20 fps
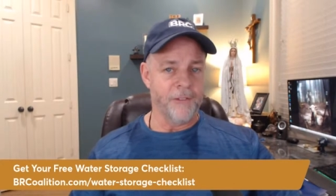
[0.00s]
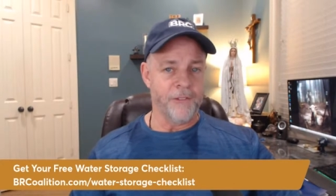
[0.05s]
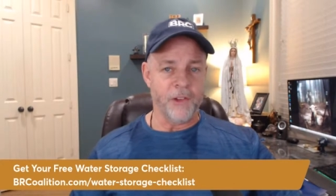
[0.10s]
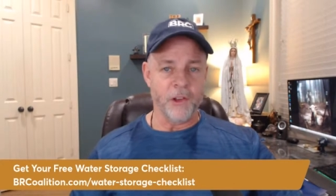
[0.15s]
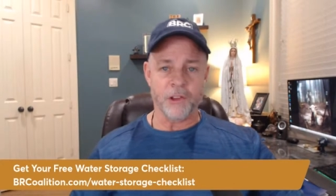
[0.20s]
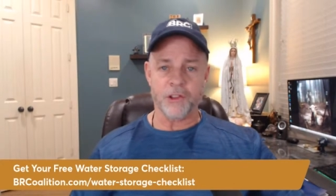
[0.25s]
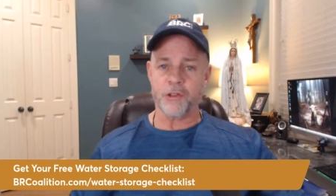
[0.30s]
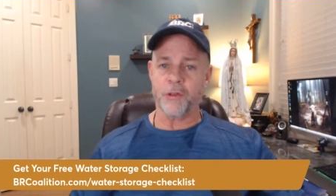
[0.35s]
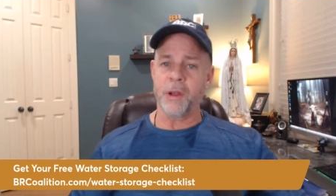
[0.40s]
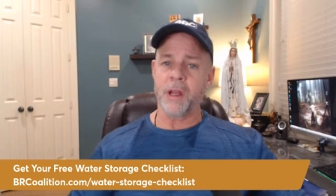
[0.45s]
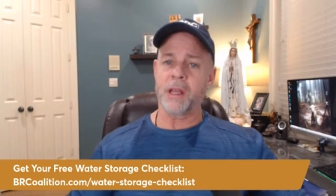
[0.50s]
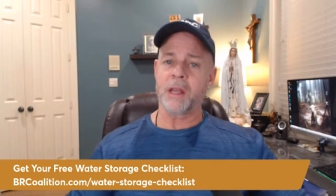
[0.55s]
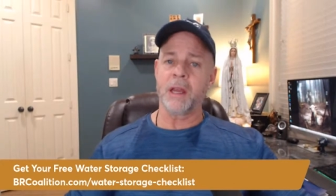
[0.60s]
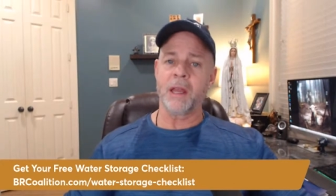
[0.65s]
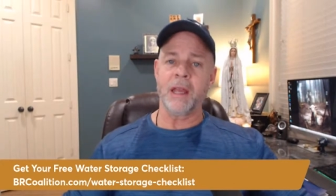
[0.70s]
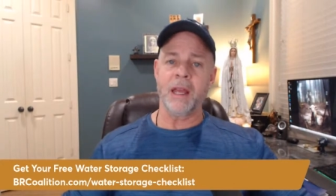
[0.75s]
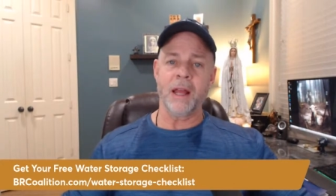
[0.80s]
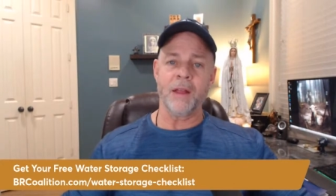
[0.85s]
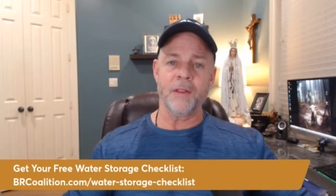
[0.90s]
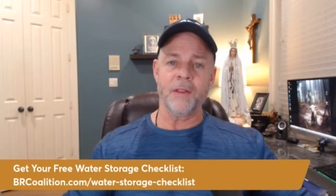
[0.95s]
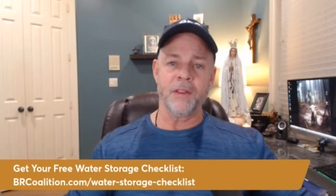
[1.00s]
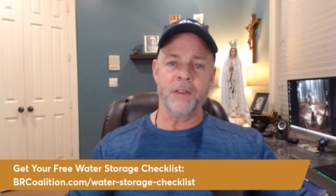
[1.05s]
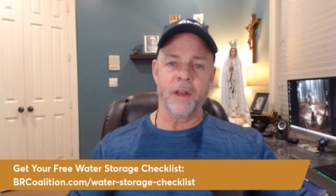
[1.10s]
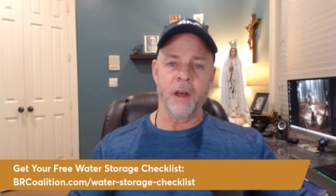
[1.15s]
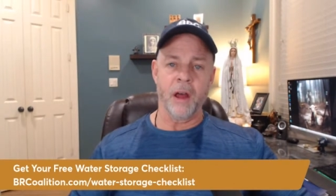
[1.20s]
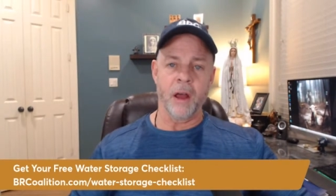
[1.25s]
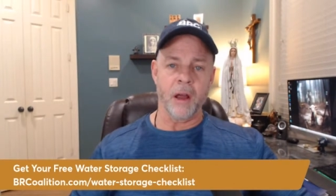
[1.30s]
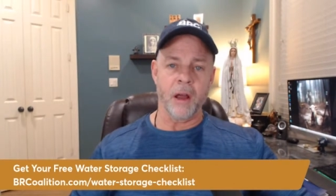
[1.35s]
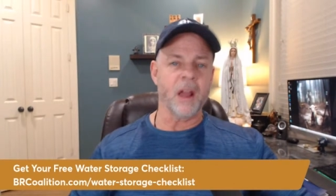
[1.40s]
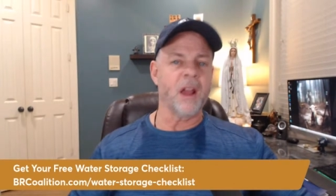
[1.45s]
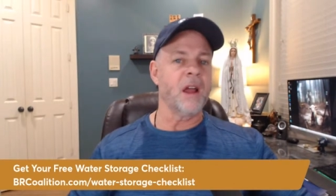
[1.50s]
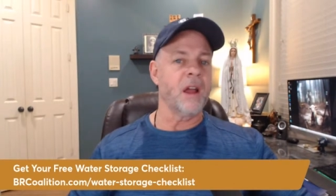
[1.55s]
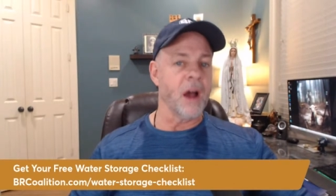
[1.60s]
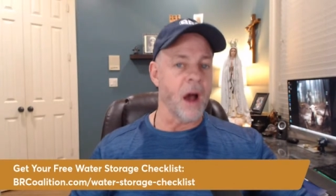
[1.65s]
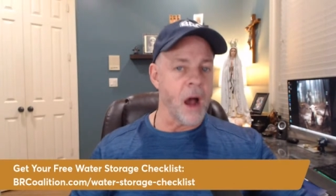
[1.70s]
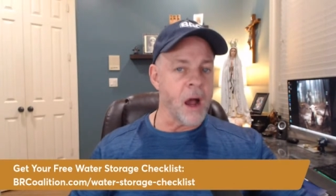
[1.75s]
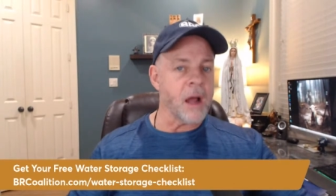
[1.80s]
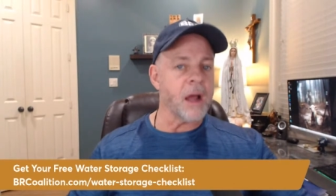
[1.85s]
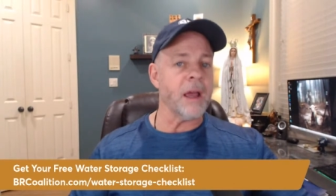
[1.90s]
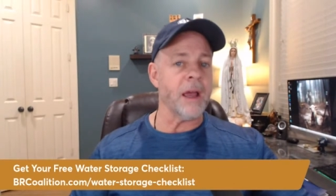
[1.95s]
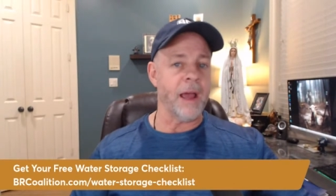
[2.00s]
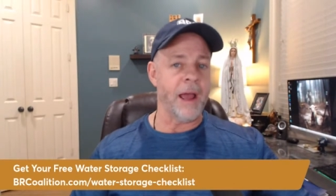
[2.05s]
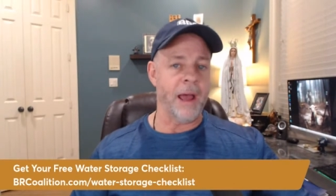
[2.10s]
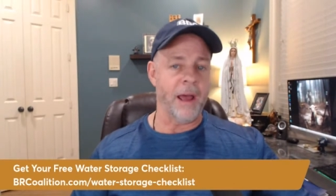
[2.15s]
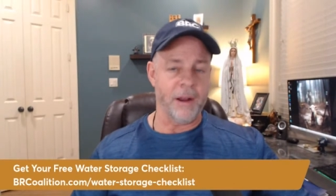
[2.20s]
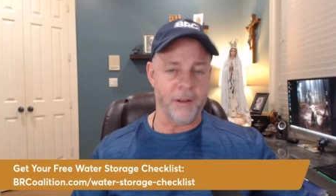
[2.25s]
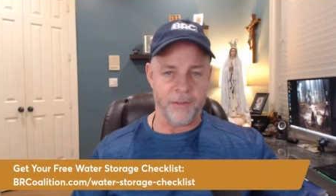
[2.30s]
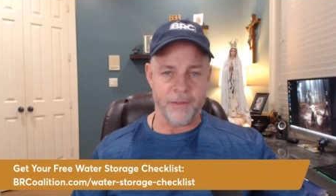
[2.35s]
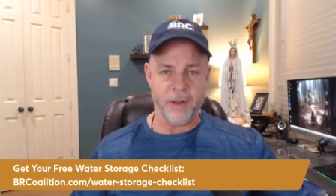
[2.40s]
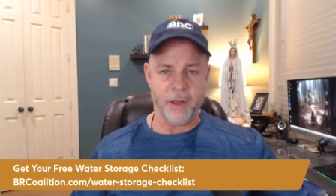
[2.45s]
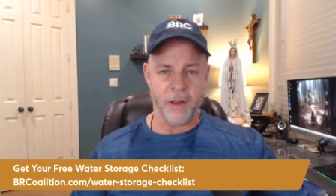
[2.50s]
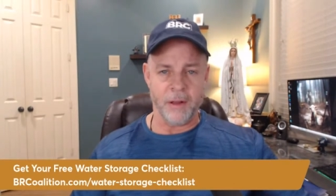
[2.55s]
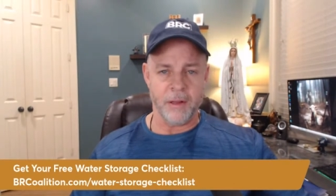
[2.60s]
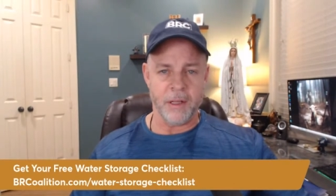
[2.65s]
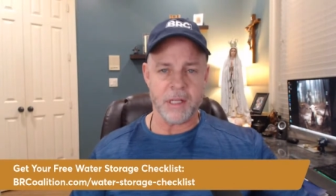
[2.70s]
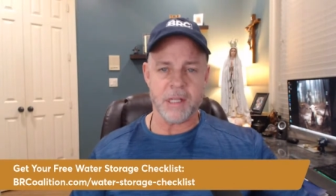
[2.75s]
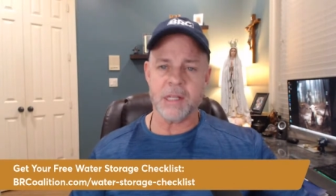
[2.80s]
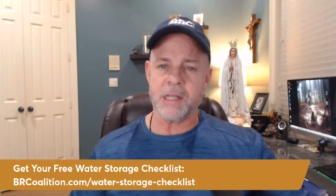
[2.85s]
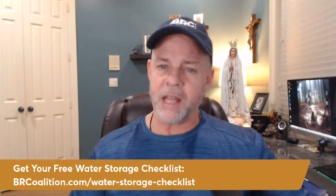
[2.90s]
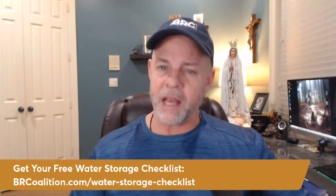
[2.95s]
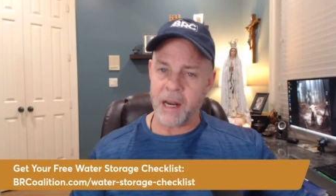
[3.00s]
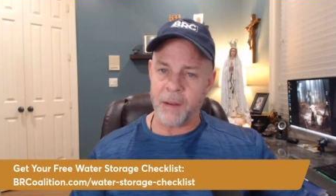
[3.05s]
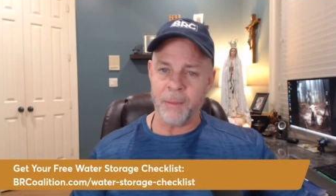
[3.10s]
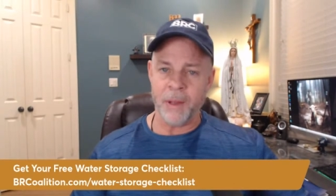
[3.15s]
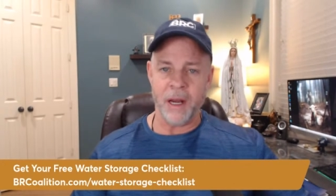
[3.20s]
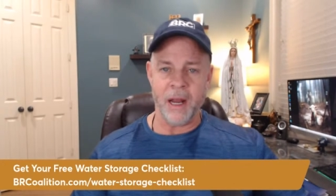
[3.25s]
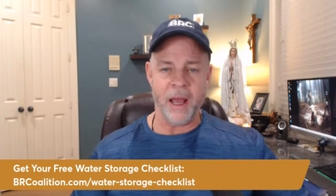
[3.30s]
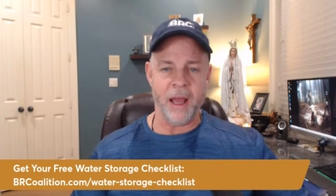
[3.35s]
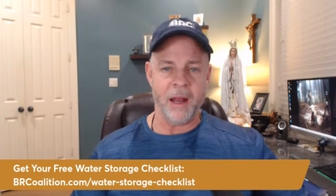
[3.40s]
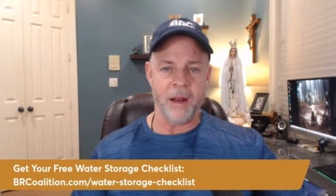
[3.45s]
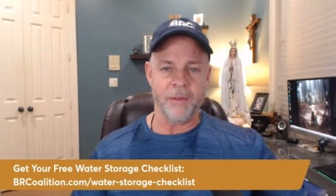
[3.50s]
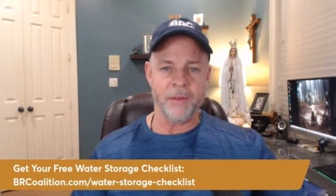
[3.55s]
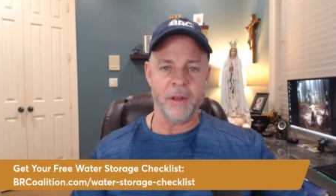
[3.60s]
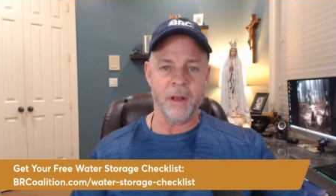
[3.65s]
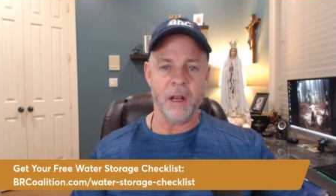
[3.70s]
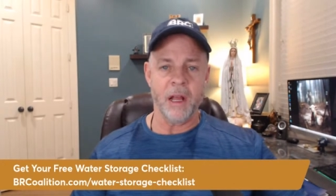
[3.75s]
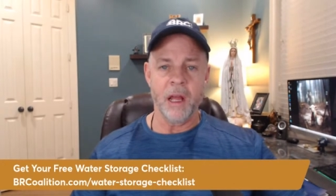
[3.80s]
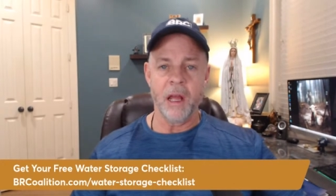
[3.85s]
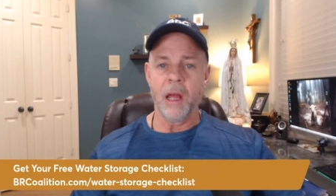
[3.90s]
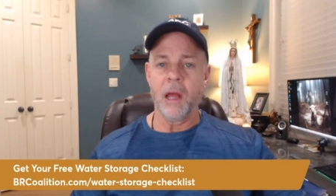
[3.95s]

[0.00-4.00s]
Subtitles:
Filtering can get the gunk out of it, the sediment out of it.